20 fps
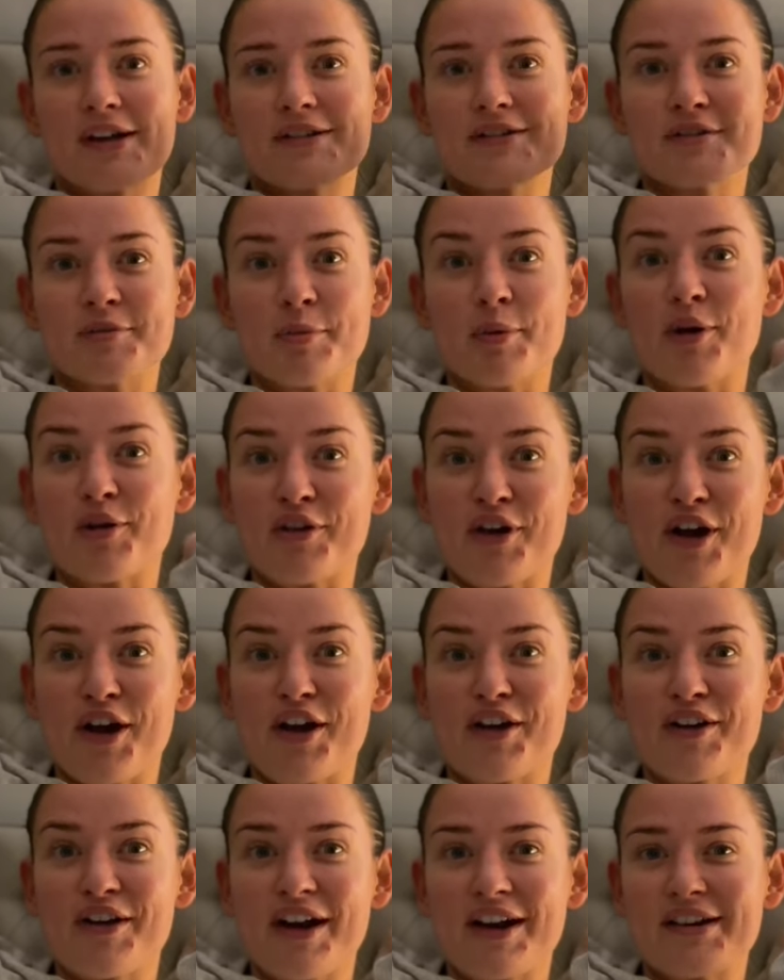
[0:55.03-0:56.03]

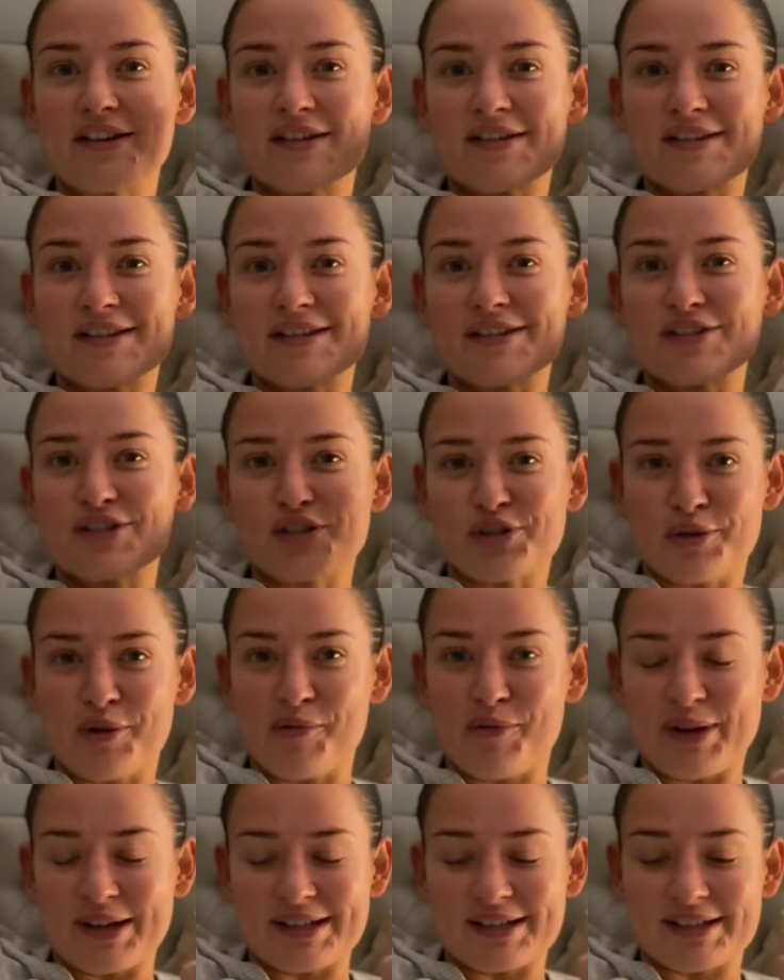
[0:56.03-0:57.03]
tomorrow and shoot on
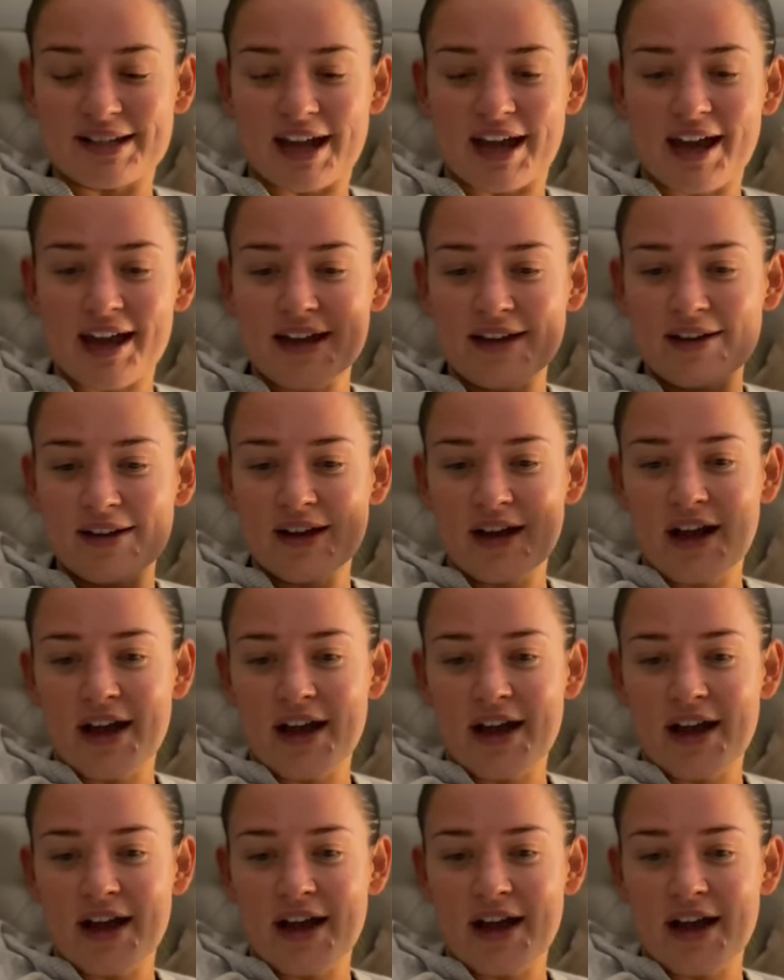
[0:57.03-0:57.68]
Wednesday.